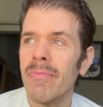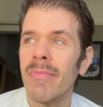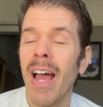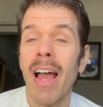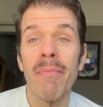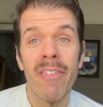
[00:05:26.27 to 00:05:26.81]

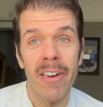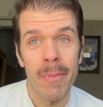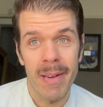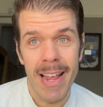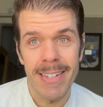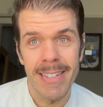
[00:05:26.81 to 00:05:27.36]
I'm very
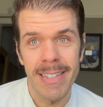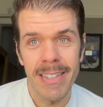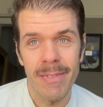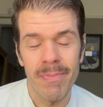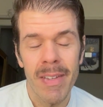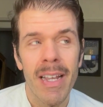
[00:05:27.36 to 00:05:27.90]
blessed
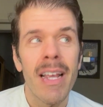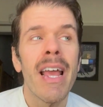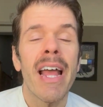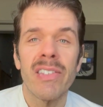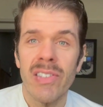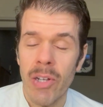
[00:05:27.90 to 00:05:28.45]

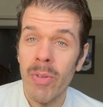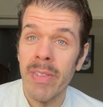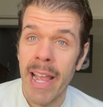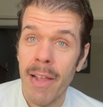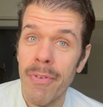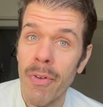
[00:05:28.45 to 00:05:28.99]
and so
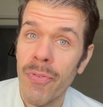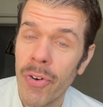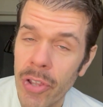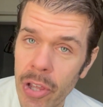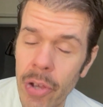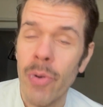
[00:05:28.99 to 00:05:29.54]
thankful for
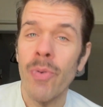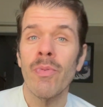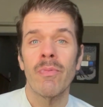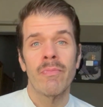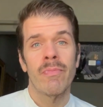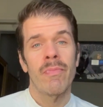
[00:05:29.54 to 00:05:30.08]
you
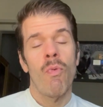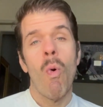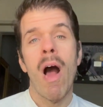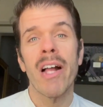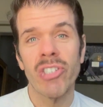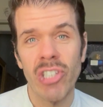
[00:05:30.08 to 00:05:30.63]

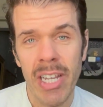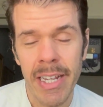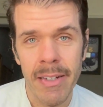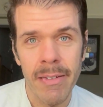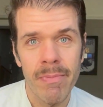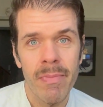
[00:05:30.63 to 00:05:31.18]

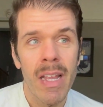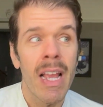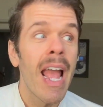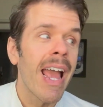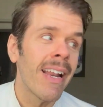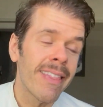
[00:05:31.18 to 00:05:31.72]
watching,
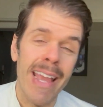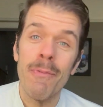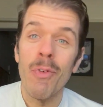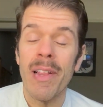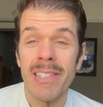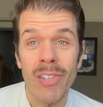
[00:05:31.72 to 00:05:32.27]
and
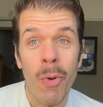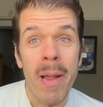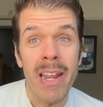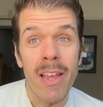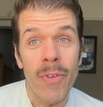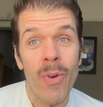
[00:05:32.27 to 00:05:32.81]
thankful that so
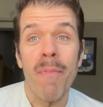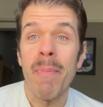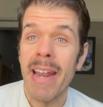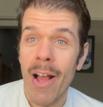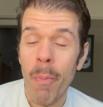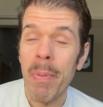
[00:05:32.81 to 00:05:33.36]
many of you have been
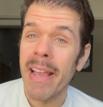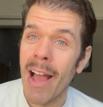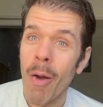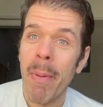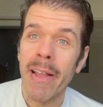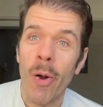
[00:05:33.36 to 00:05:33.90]
helping
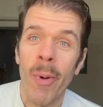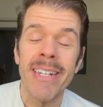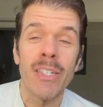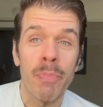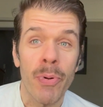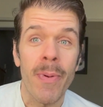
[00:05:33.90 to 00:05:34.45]
out by going
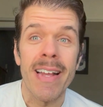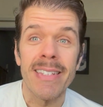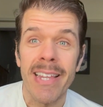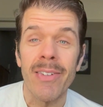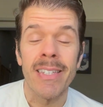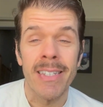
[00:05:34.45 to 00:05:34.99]
to
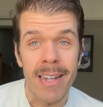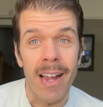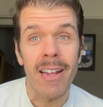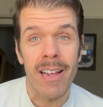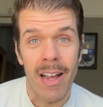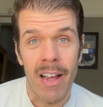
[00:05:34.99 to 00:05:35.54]

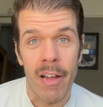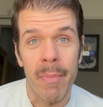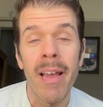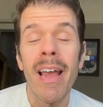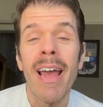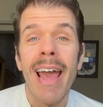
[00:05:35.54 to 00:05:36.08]
PerezHilton.com
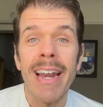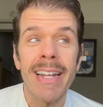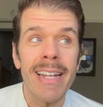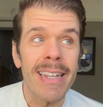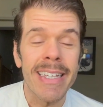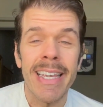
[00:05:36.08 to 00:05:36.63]
and
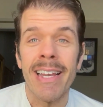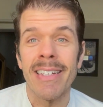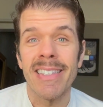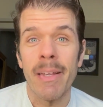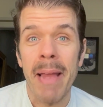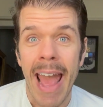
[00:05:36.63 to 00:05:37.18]
clicking on
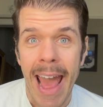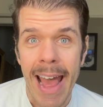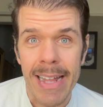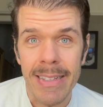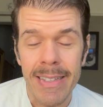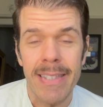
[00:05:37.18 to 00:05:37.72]
some
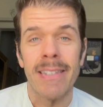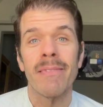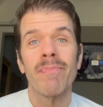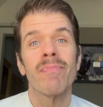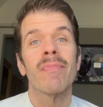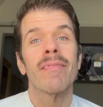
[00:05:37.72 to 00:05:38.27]
ads.
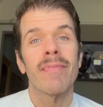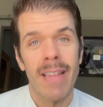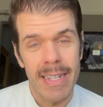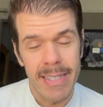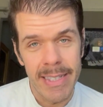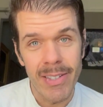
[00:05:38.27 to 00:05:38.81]

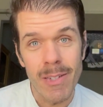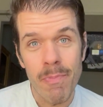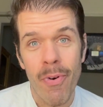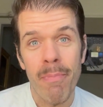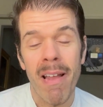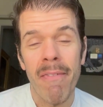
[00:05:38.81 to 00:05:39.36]
I still
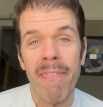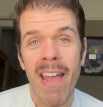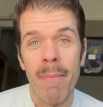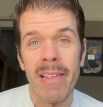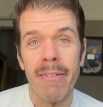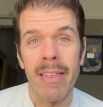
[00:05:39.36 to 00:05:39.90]
support my
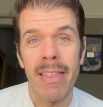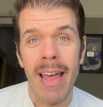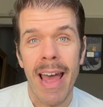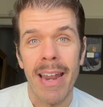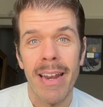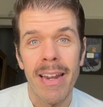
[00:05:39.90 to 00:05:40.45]
family with
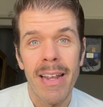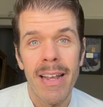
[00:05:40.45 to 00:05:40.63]
that.